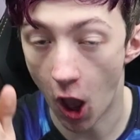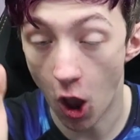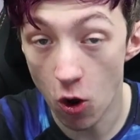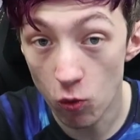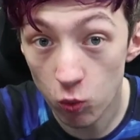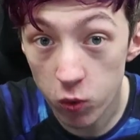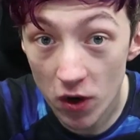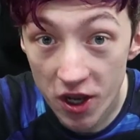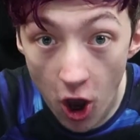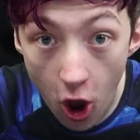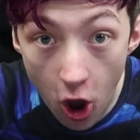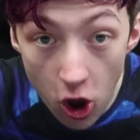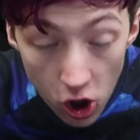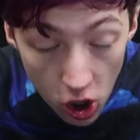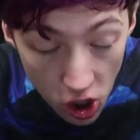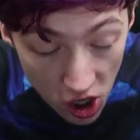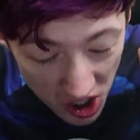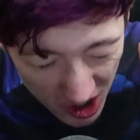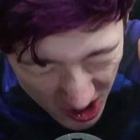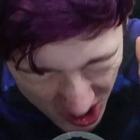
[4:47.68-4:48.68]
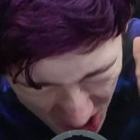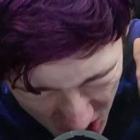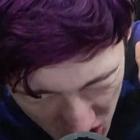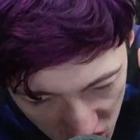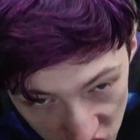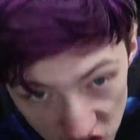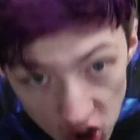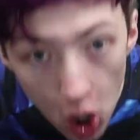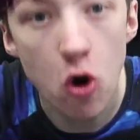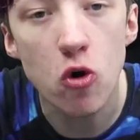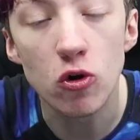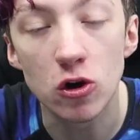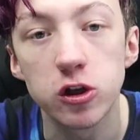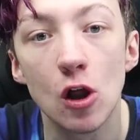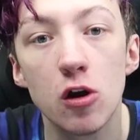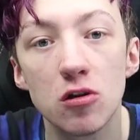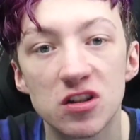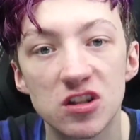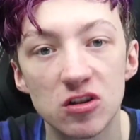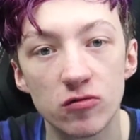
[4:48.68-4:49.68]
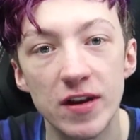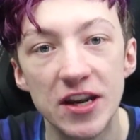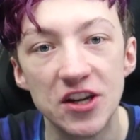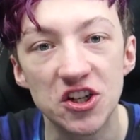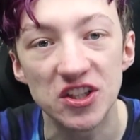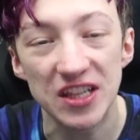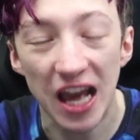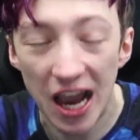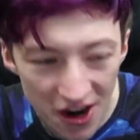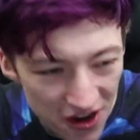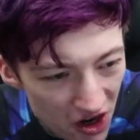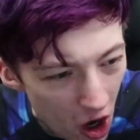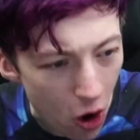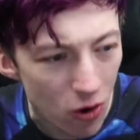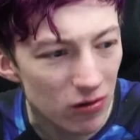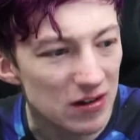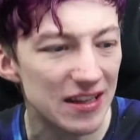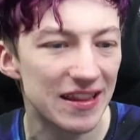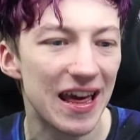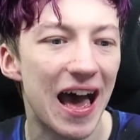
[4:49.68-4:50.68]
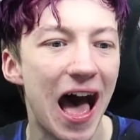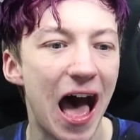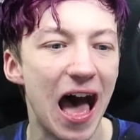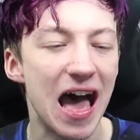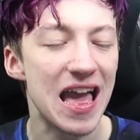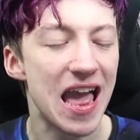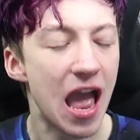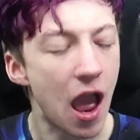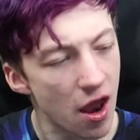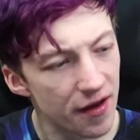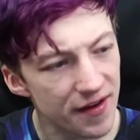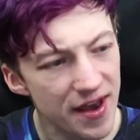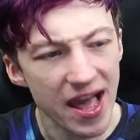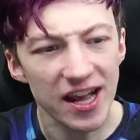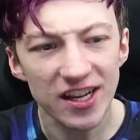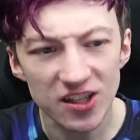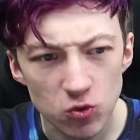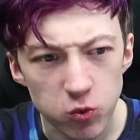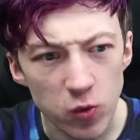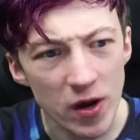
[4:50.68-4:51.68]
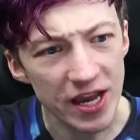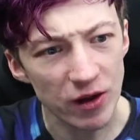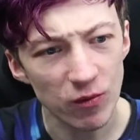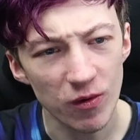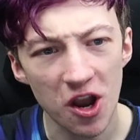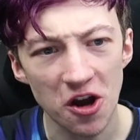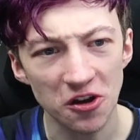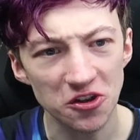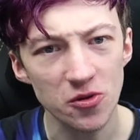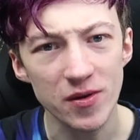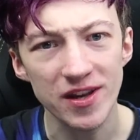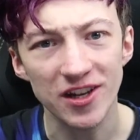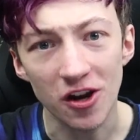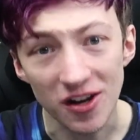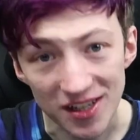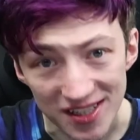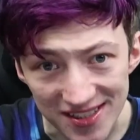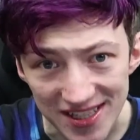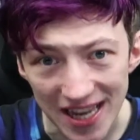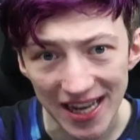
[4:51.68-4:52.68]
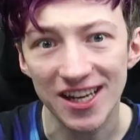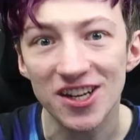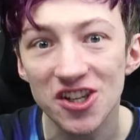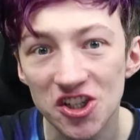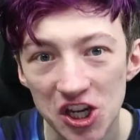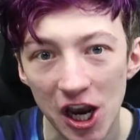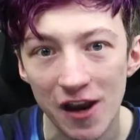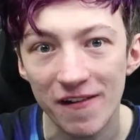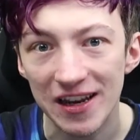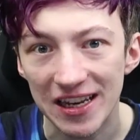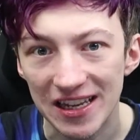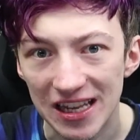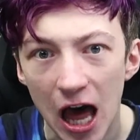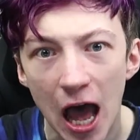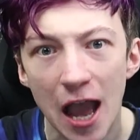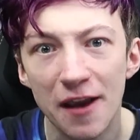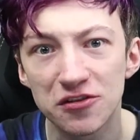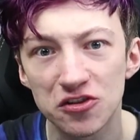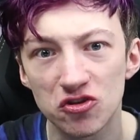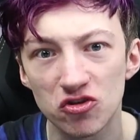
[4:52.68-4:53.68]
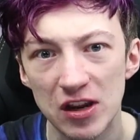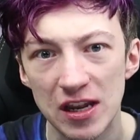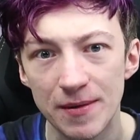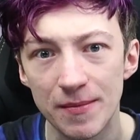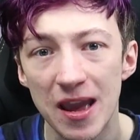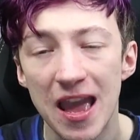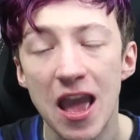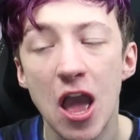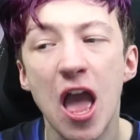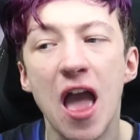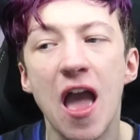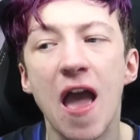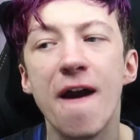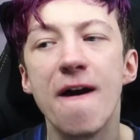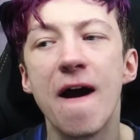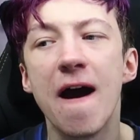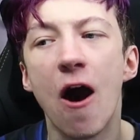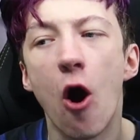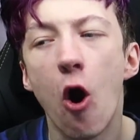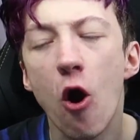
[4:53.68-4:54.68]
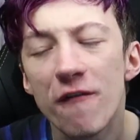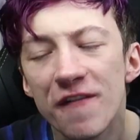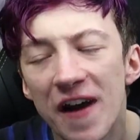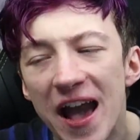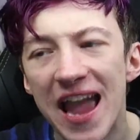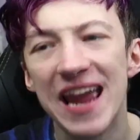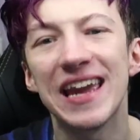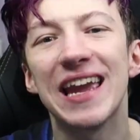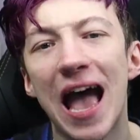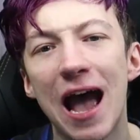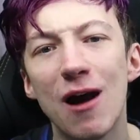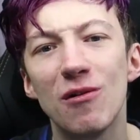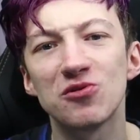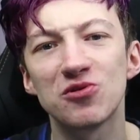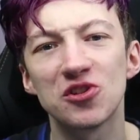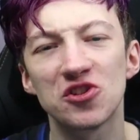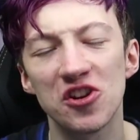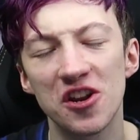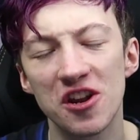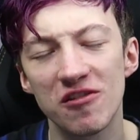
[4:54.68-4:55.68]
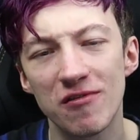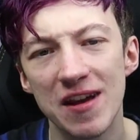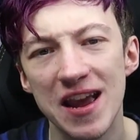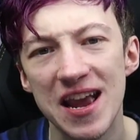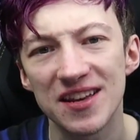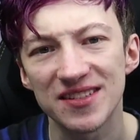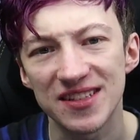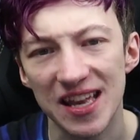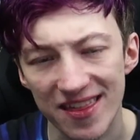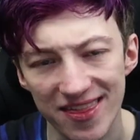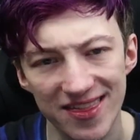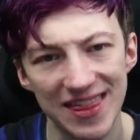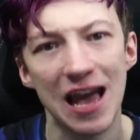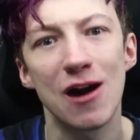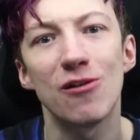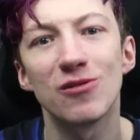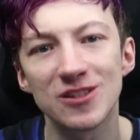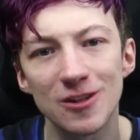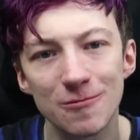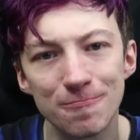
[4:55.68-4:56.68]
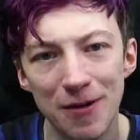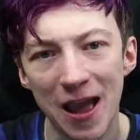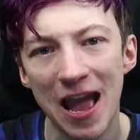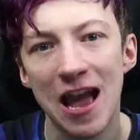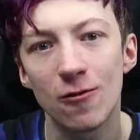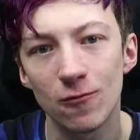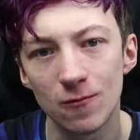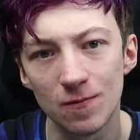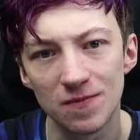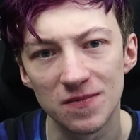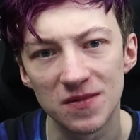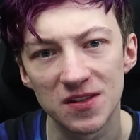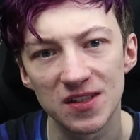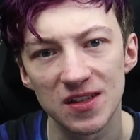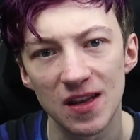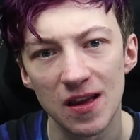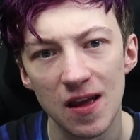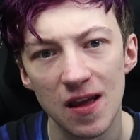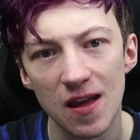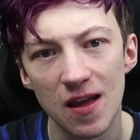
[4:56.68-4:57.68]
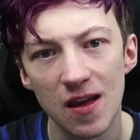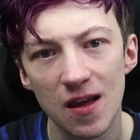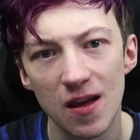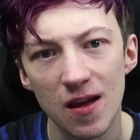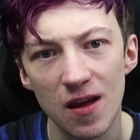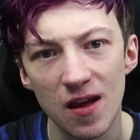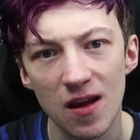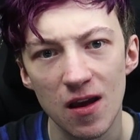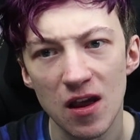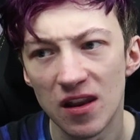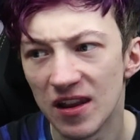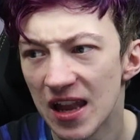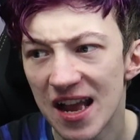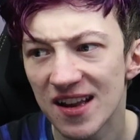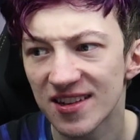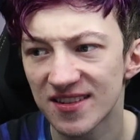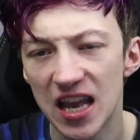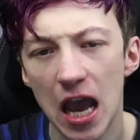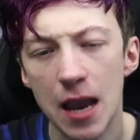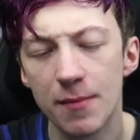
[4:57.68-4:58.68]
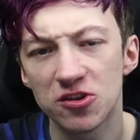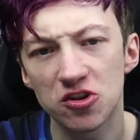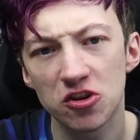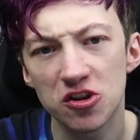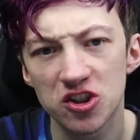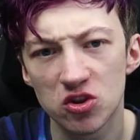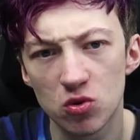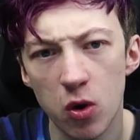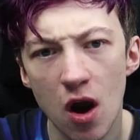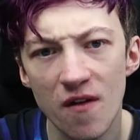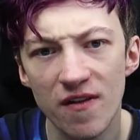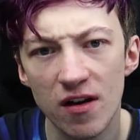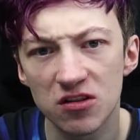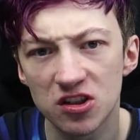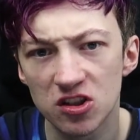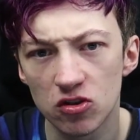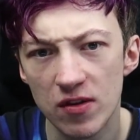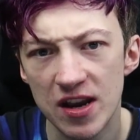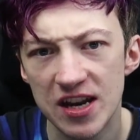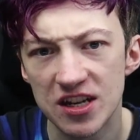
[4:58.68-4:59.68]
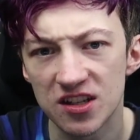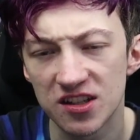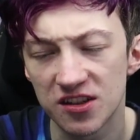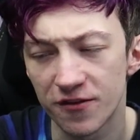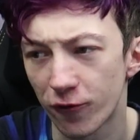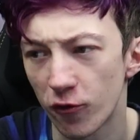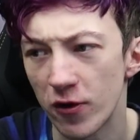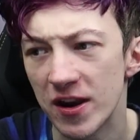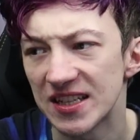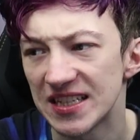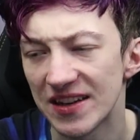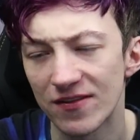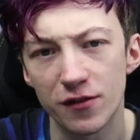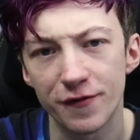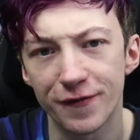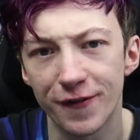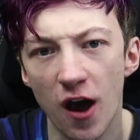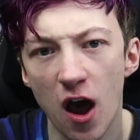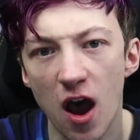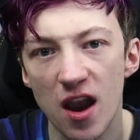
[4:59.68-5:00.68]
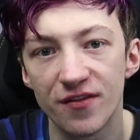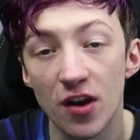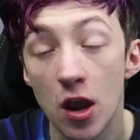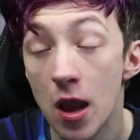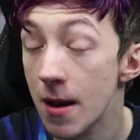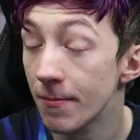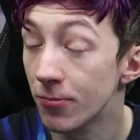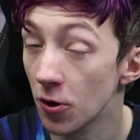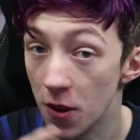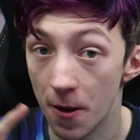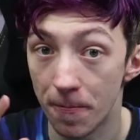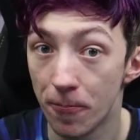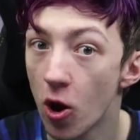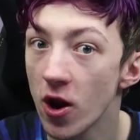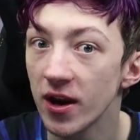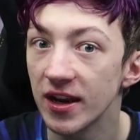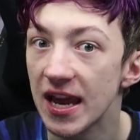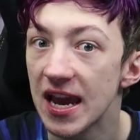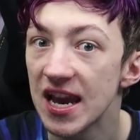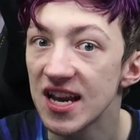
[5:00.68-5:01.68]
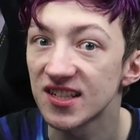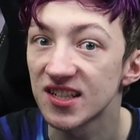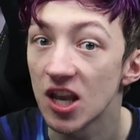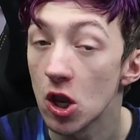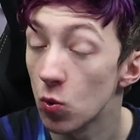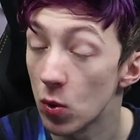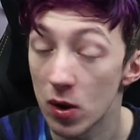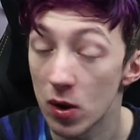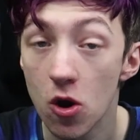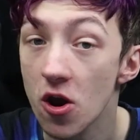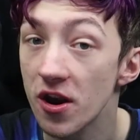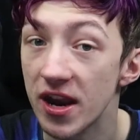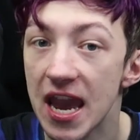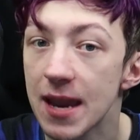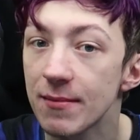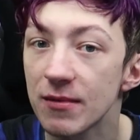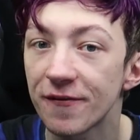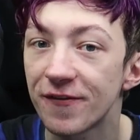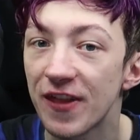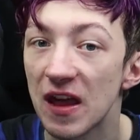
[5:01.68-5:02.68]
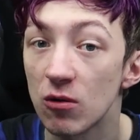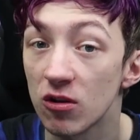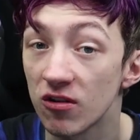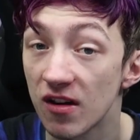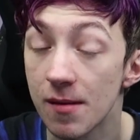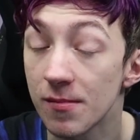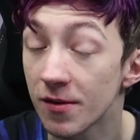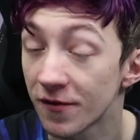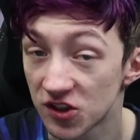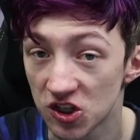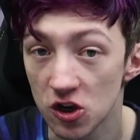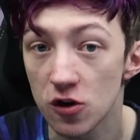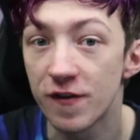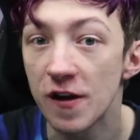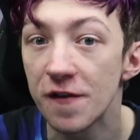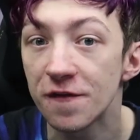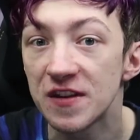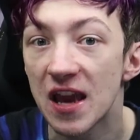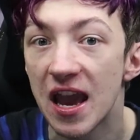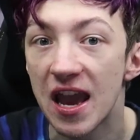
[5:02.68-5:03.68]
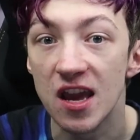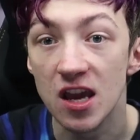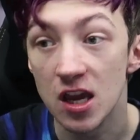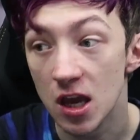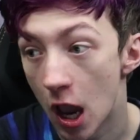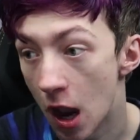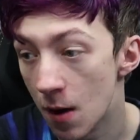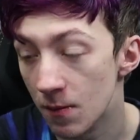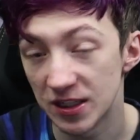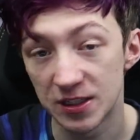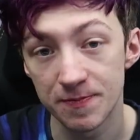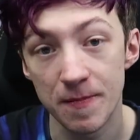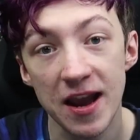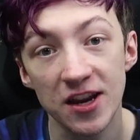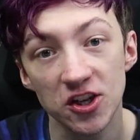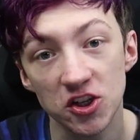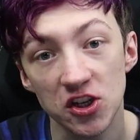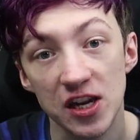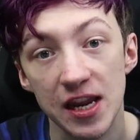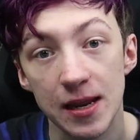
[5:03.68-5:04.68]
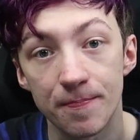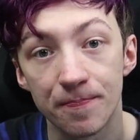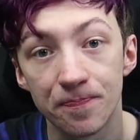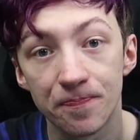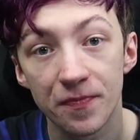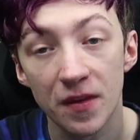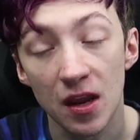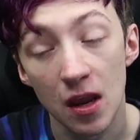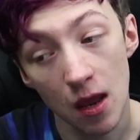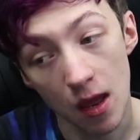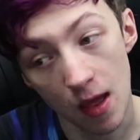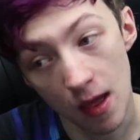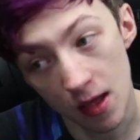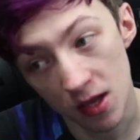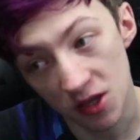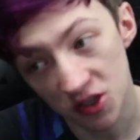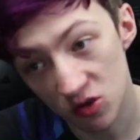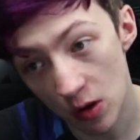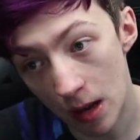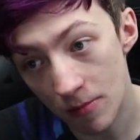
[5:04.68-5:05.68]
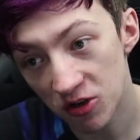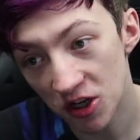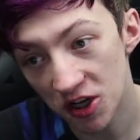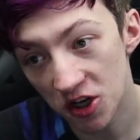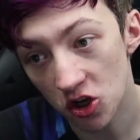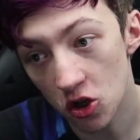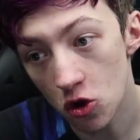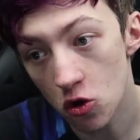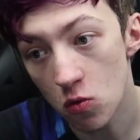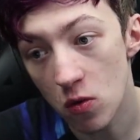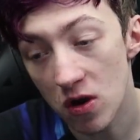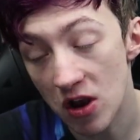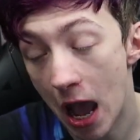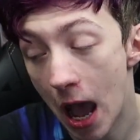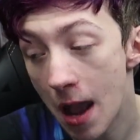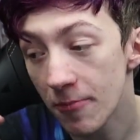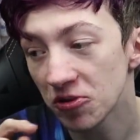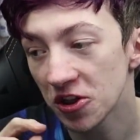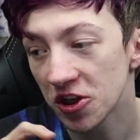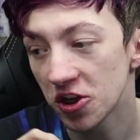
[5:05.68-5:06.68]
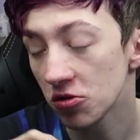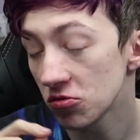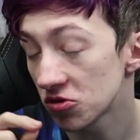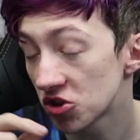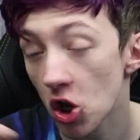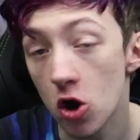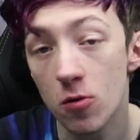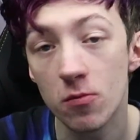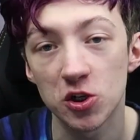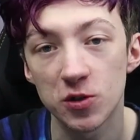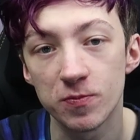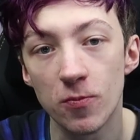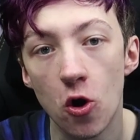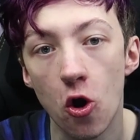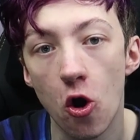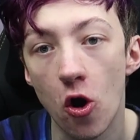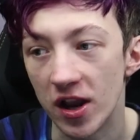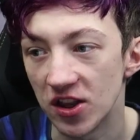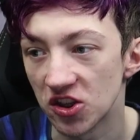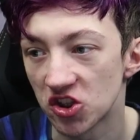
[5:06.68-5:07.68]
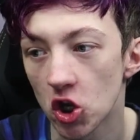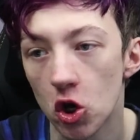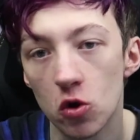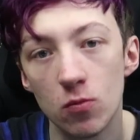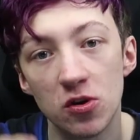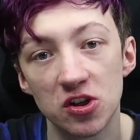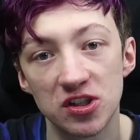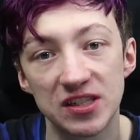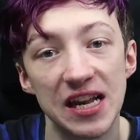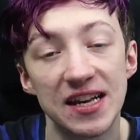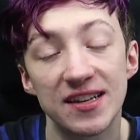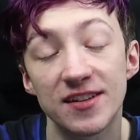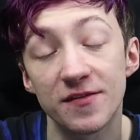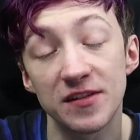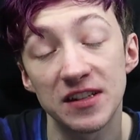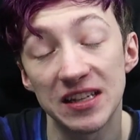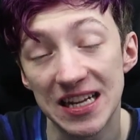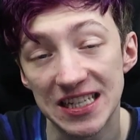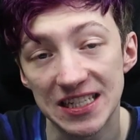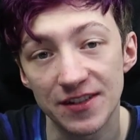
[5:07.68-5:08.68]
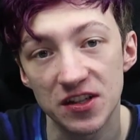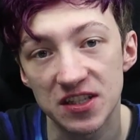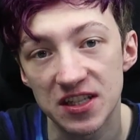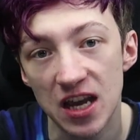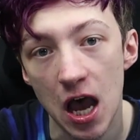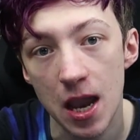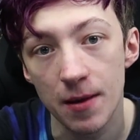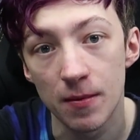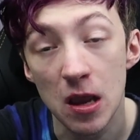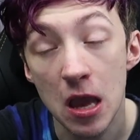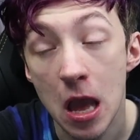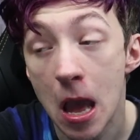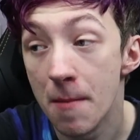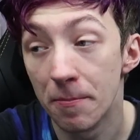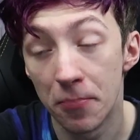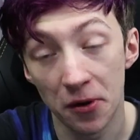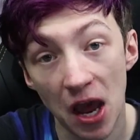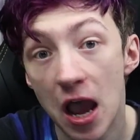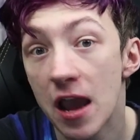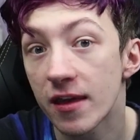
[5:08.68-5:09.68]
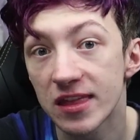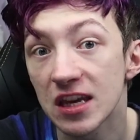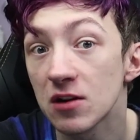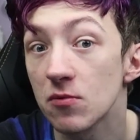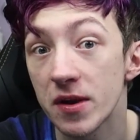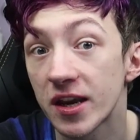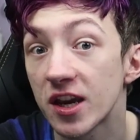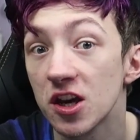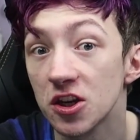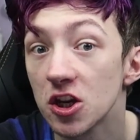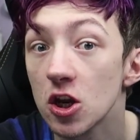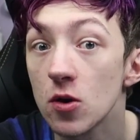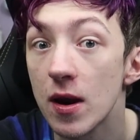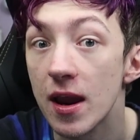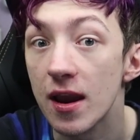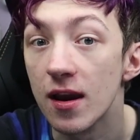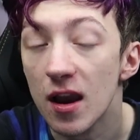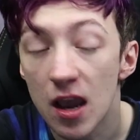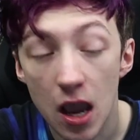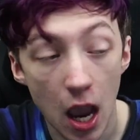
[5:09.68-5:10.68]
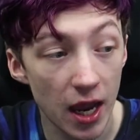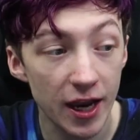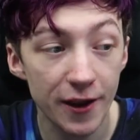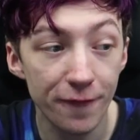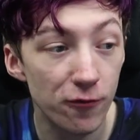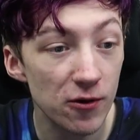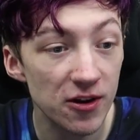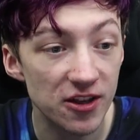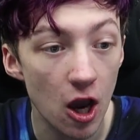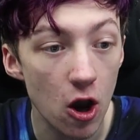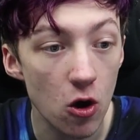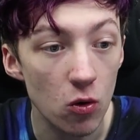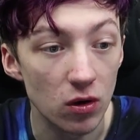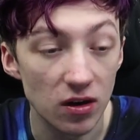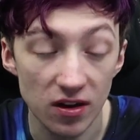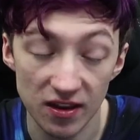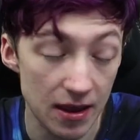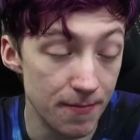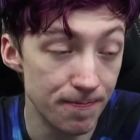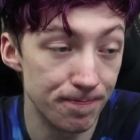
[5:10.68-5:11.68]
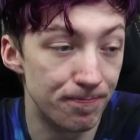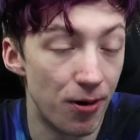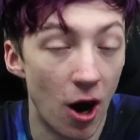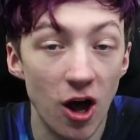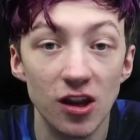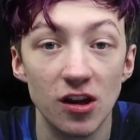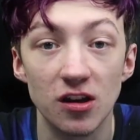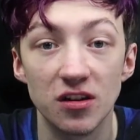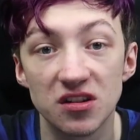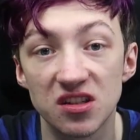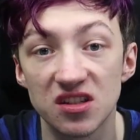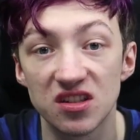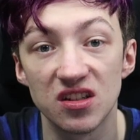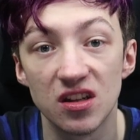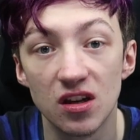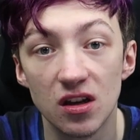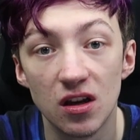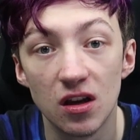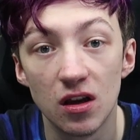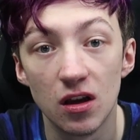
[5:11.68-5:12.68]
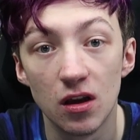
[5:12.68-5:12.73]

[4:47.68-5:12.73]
And we are so close to reaching that. And not only that, next week we are doing our second charity live stream. Over eight hours, we're trying to raise a thousand pounds. Last time it took us 12 hours to raise 375, but the point is, weren't aiming for that, we were aiming for 250 and we smashed it. So I'm trying to do I'm trying to do so much more in so much less of, less of a time, but I think we can do it. And if we don't, then bollocks.